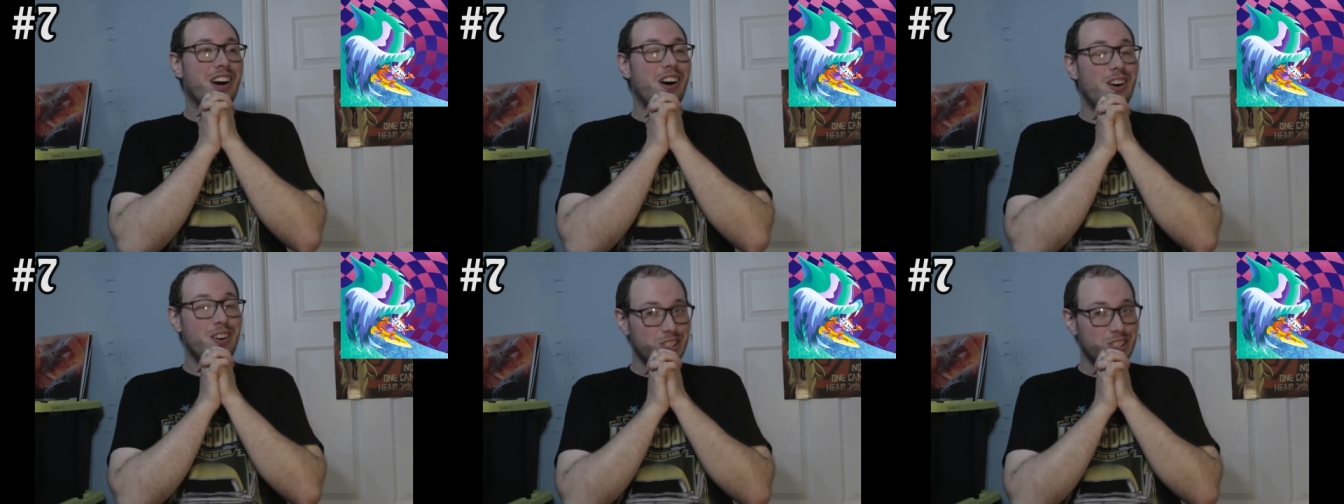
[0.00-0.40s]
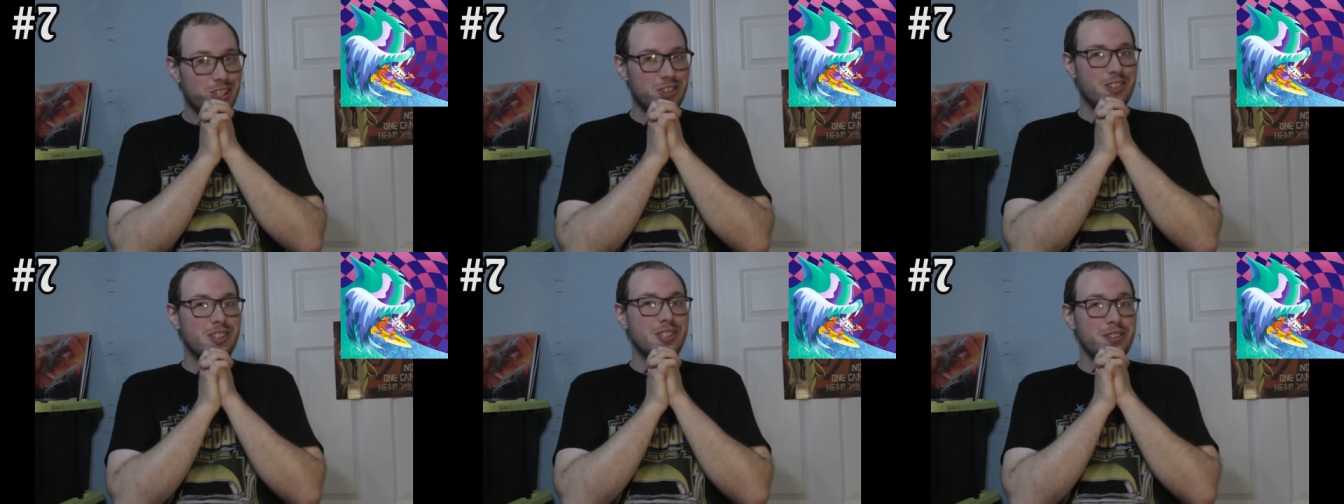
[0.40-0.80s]

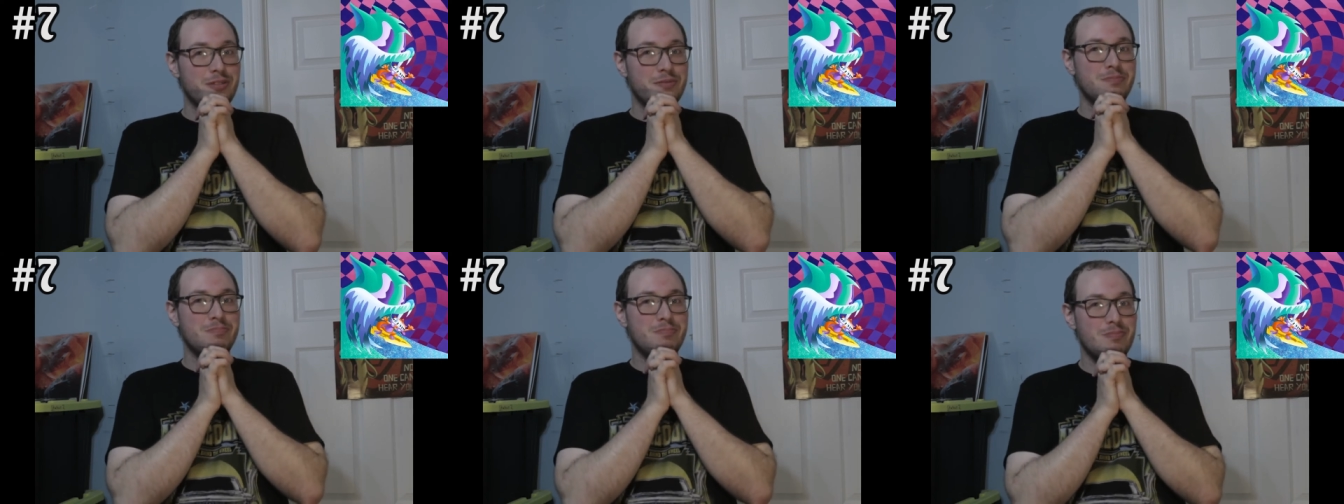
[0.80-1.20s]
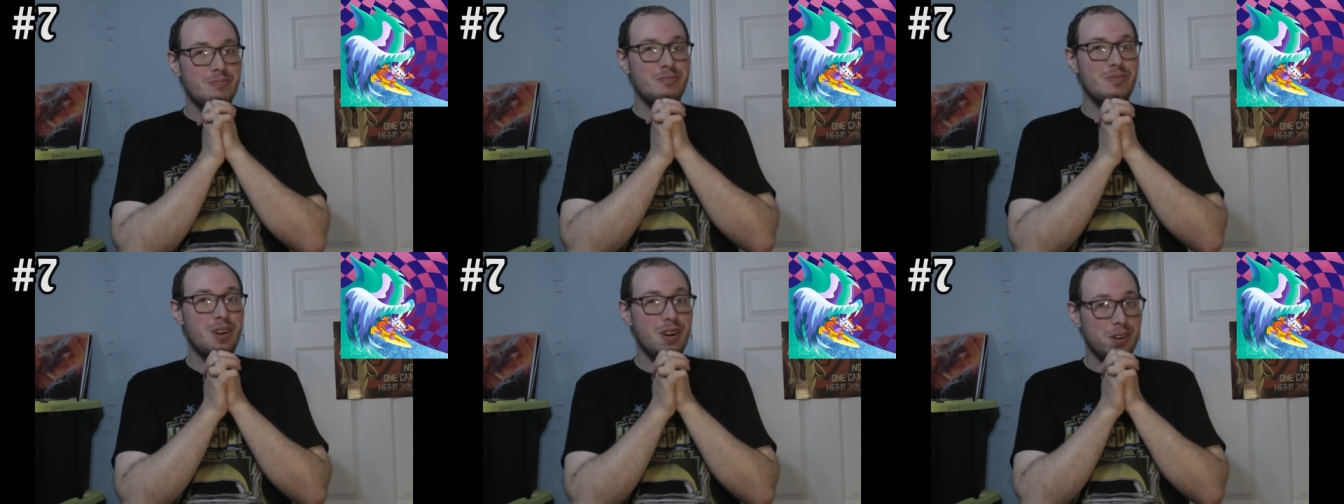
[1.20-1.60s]
alternative
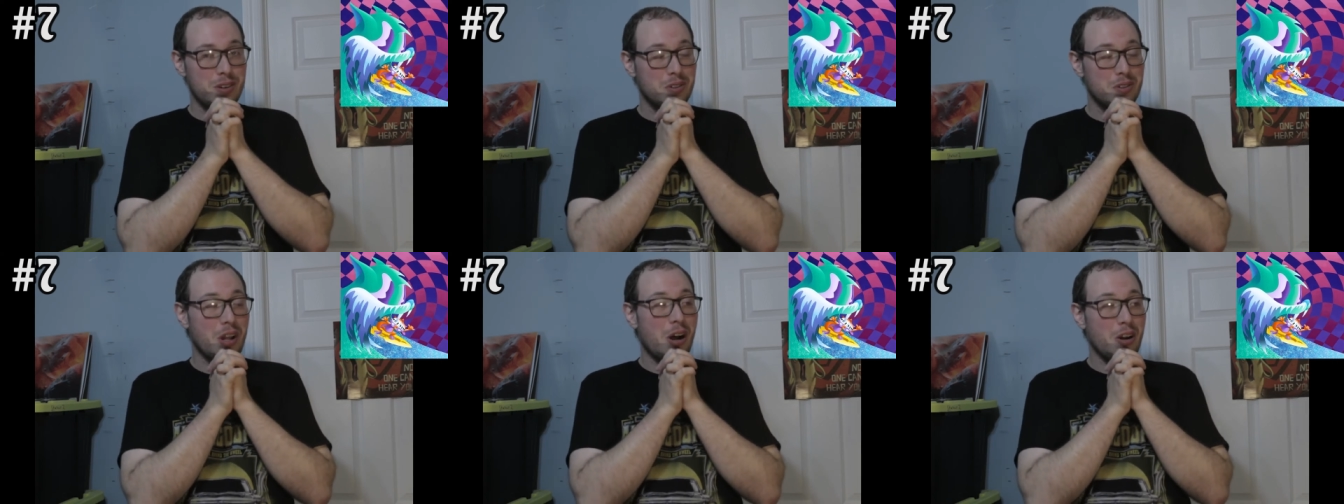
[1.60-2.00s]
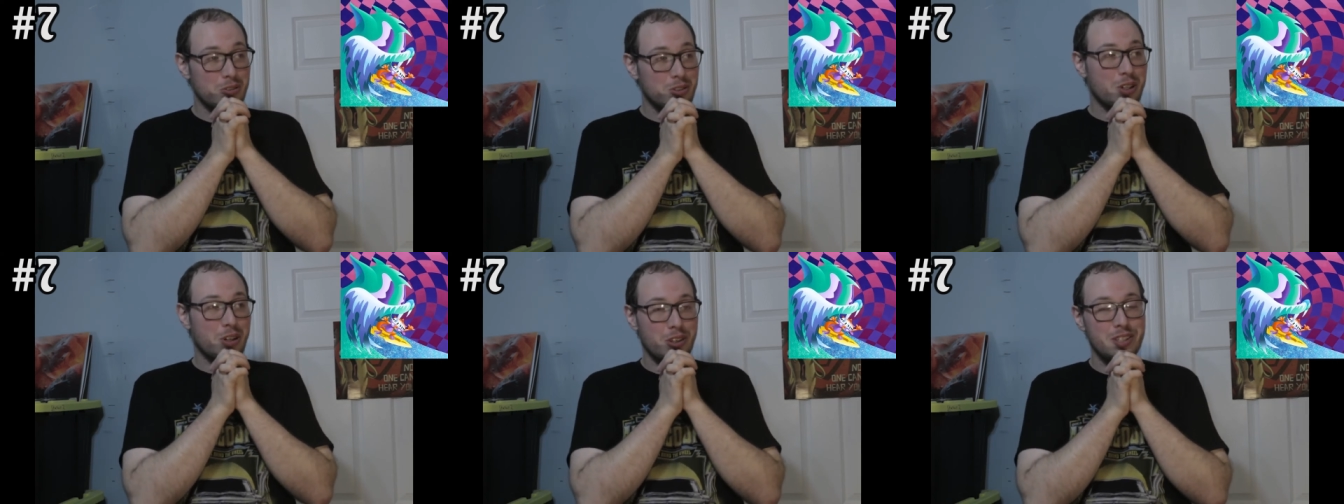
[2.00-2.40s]
or
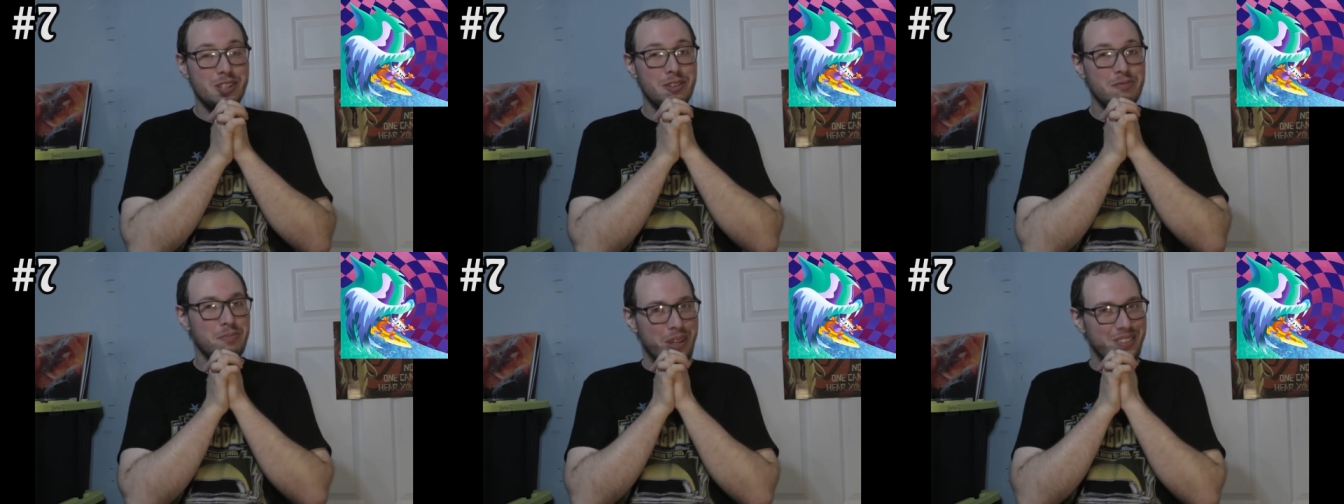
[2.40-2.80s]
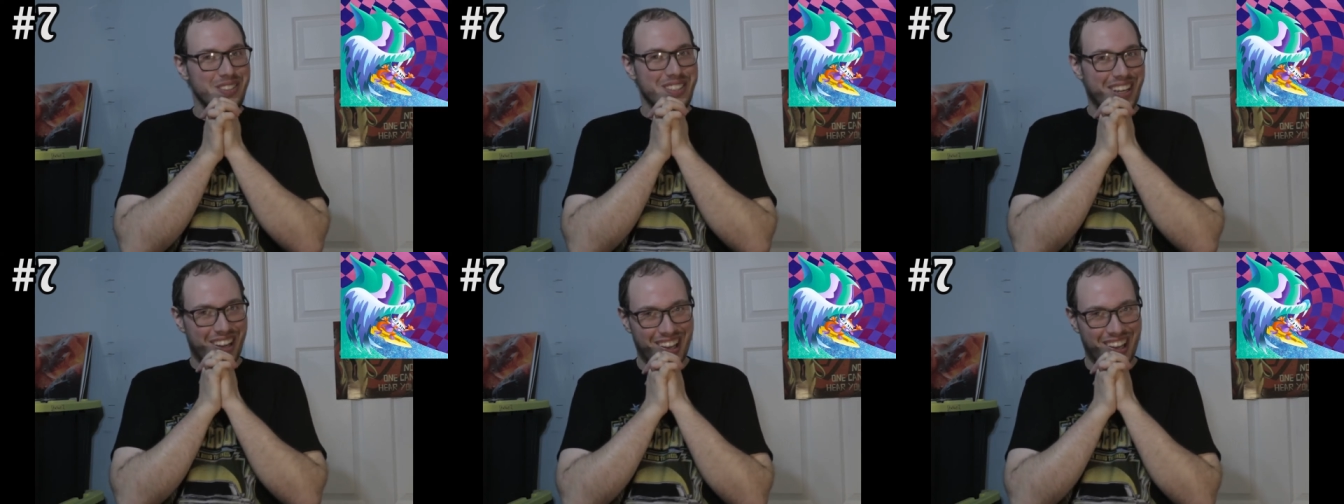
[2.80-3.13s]
alternative music.